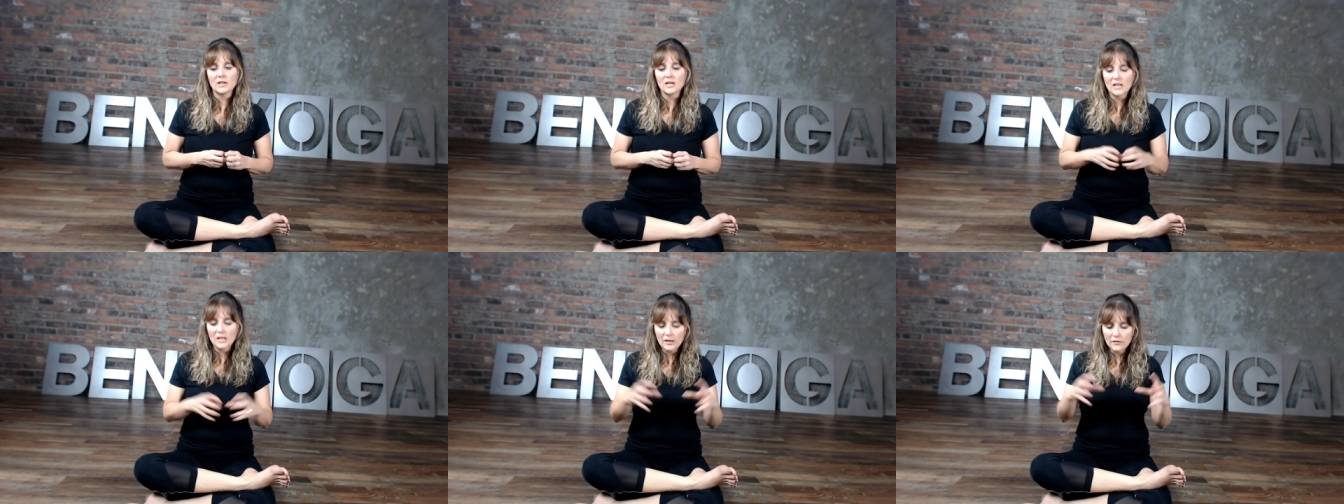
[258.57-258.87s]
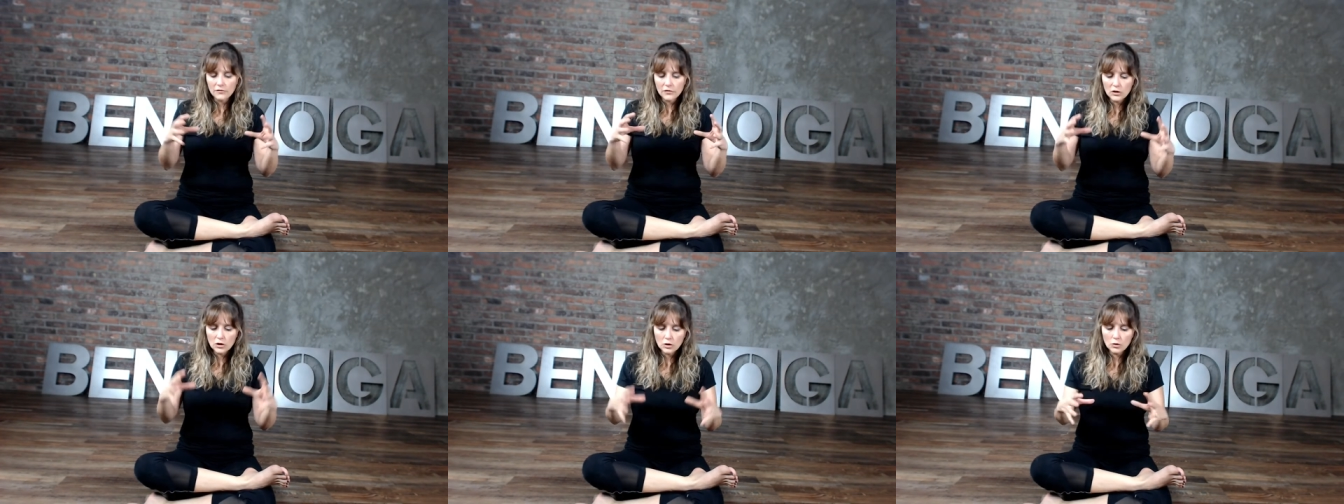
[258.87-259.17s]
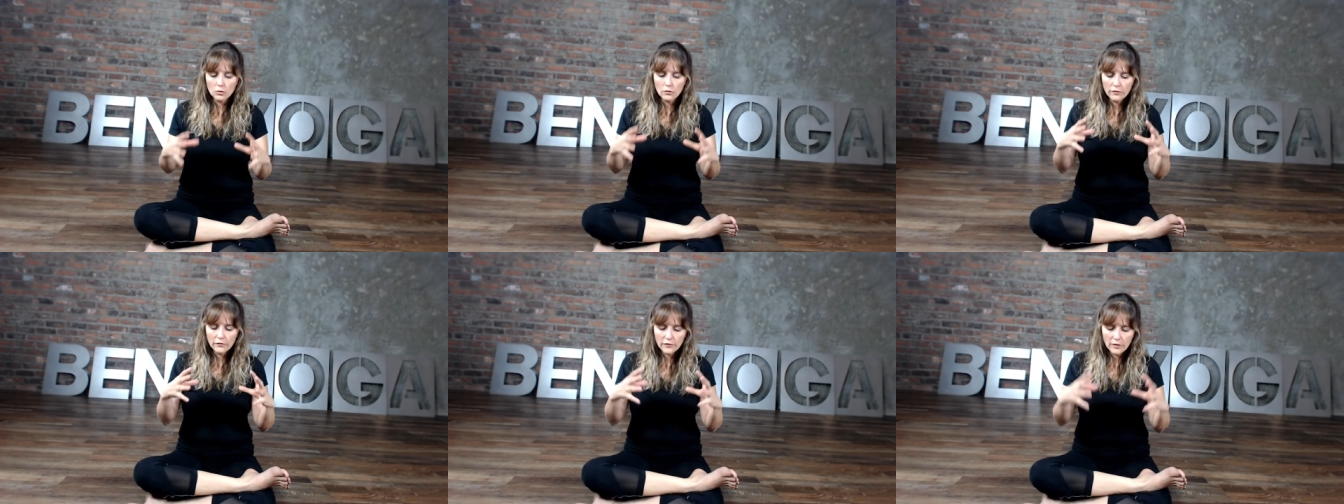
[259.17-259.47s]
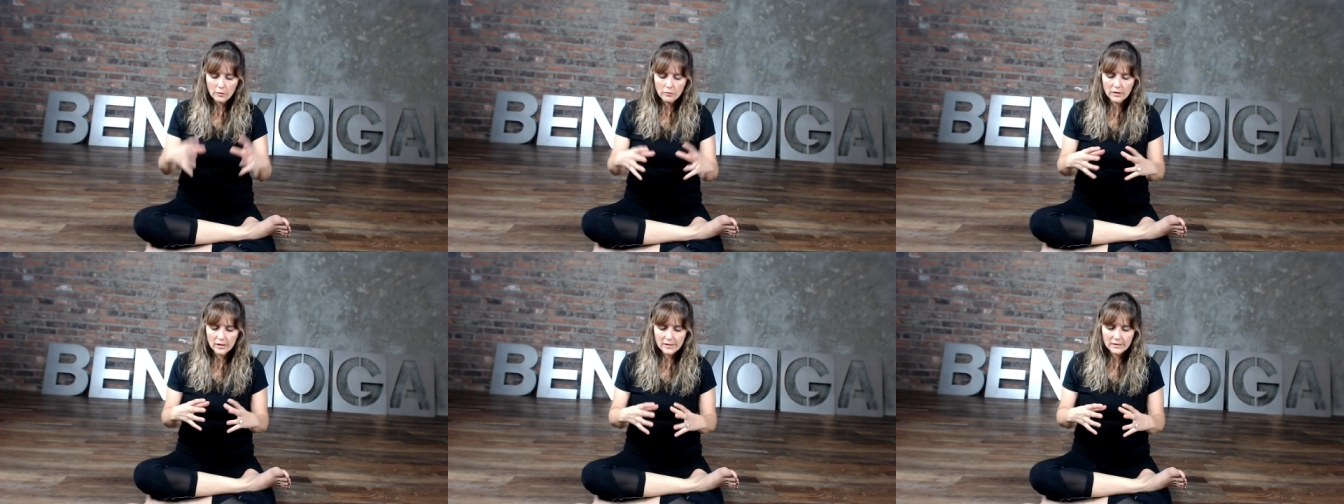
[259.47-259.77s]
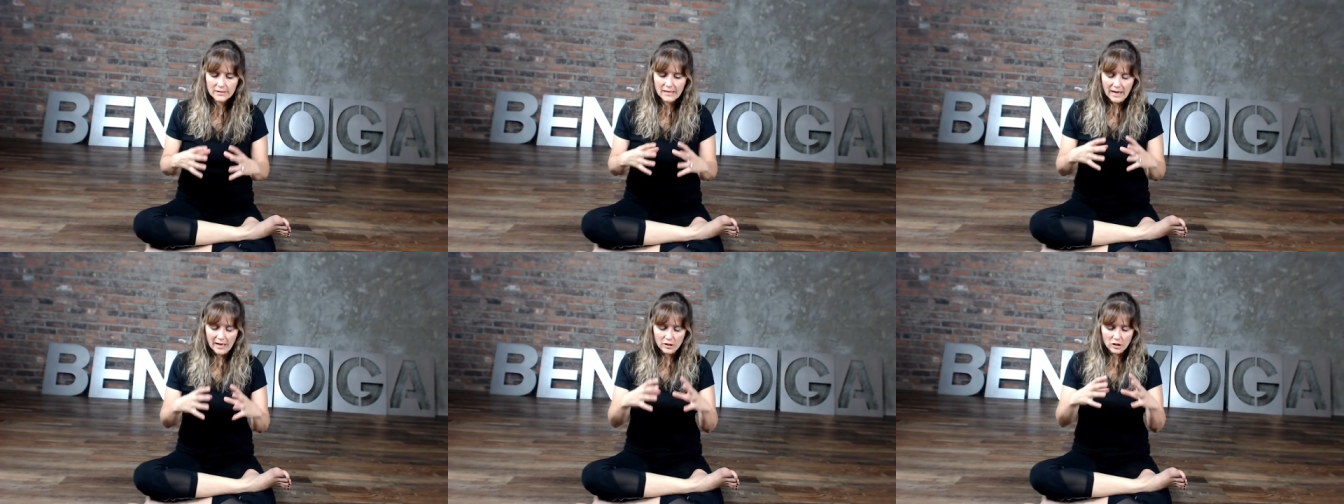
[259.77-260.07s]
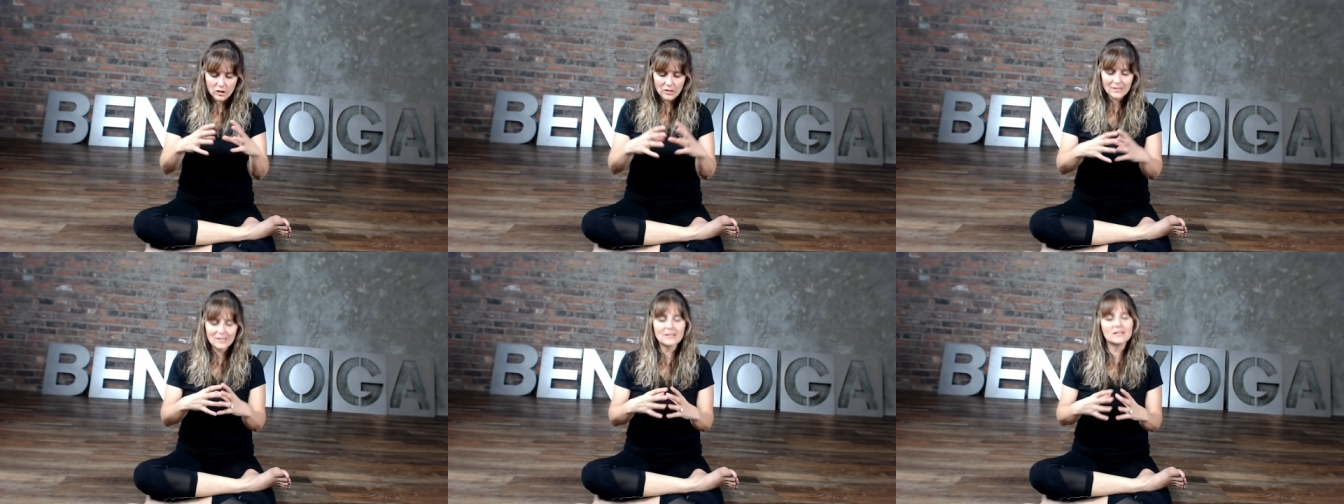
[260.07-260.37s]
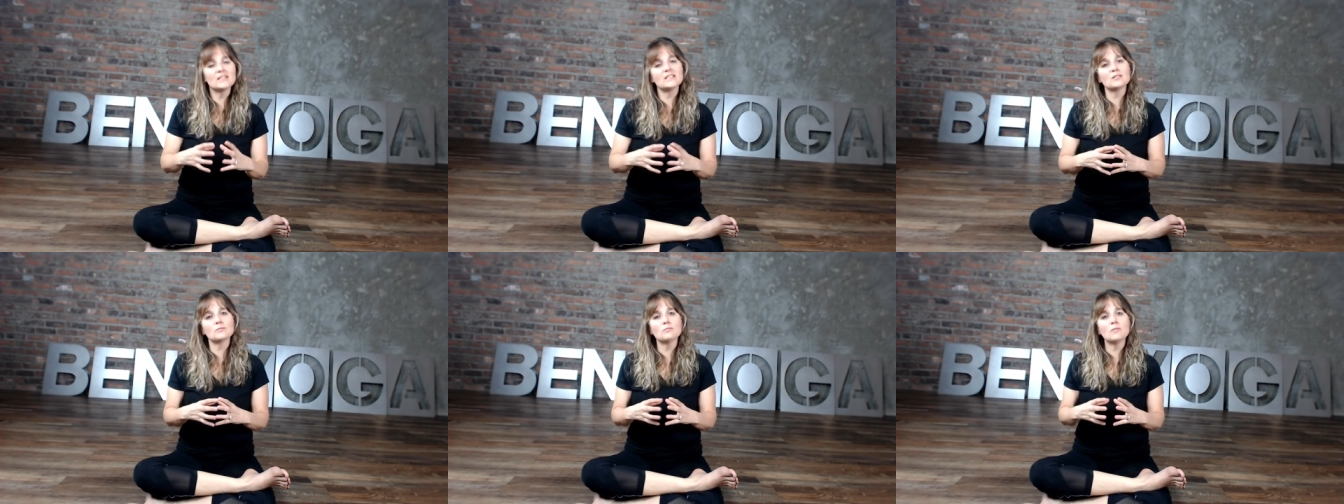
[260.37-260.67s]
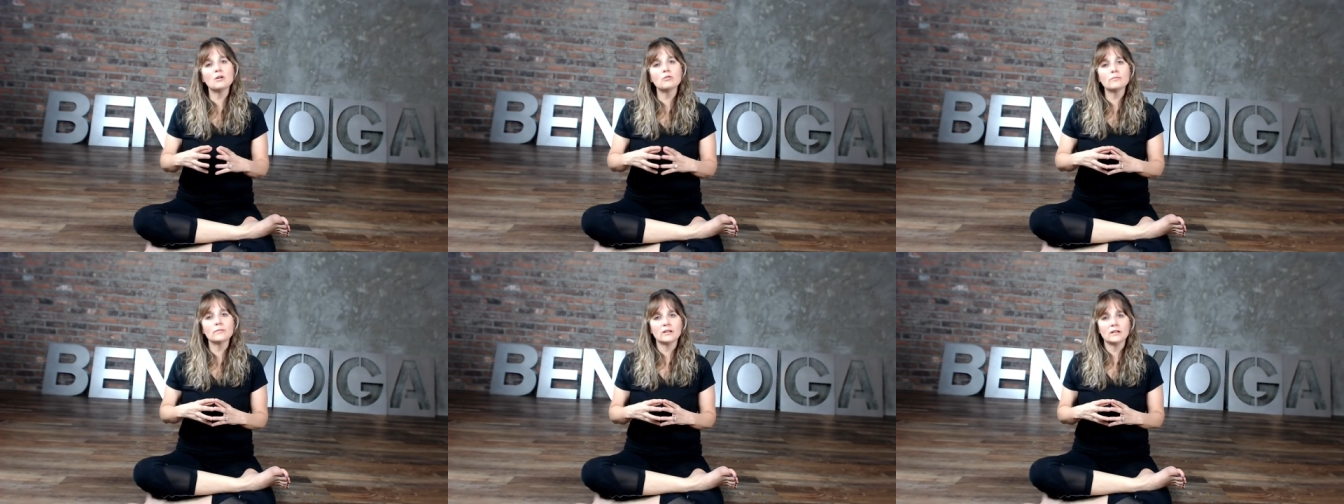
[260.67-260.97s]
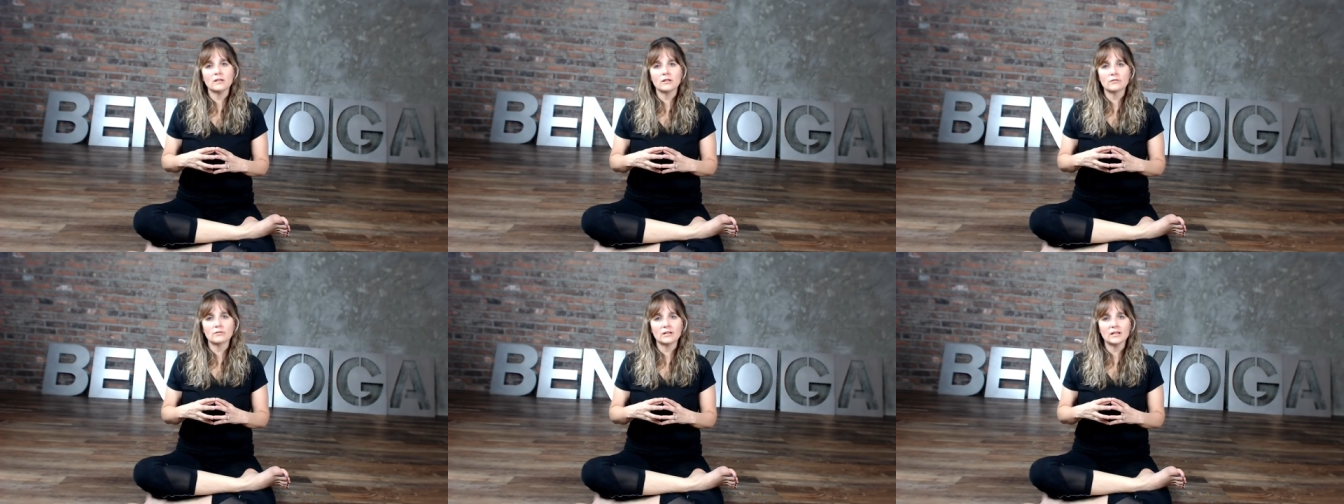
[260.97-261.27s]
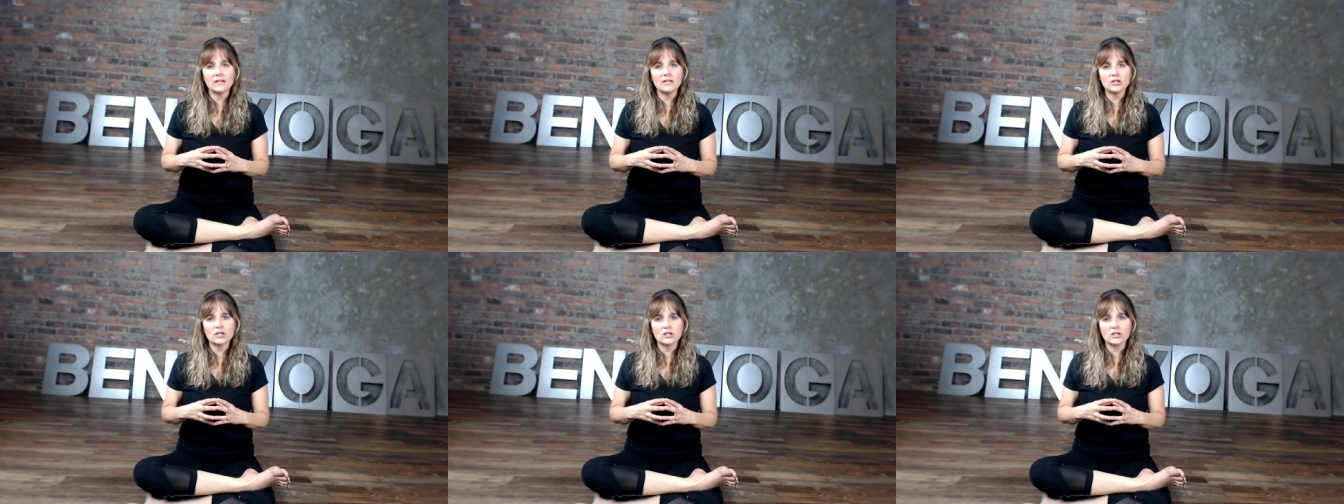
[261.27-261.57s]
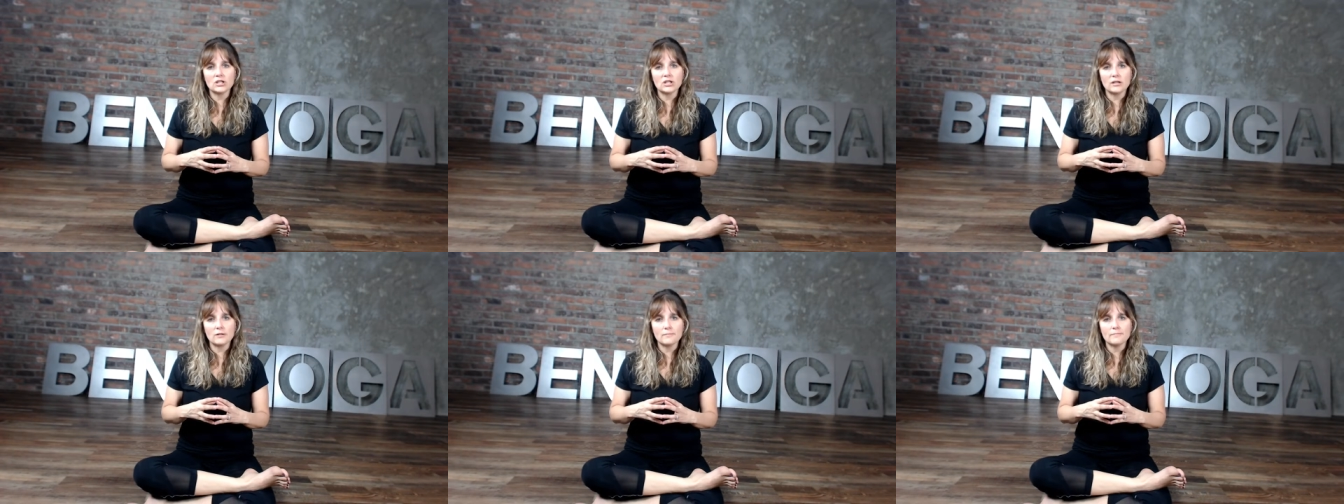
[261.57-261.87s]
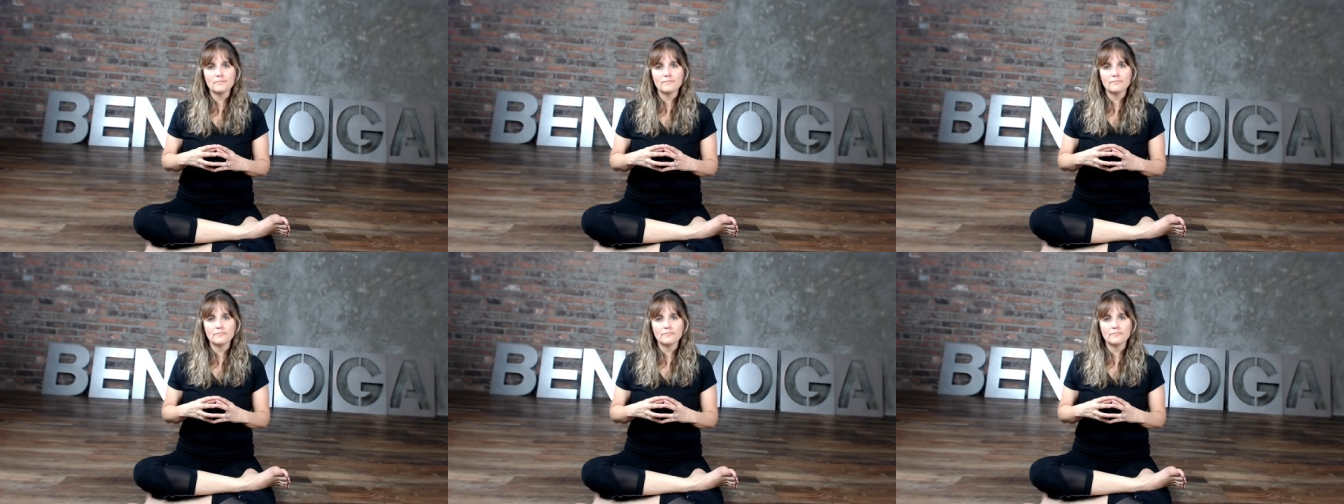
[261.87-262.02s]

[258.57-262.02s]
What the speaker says: If you focus on just this moment in the relationship,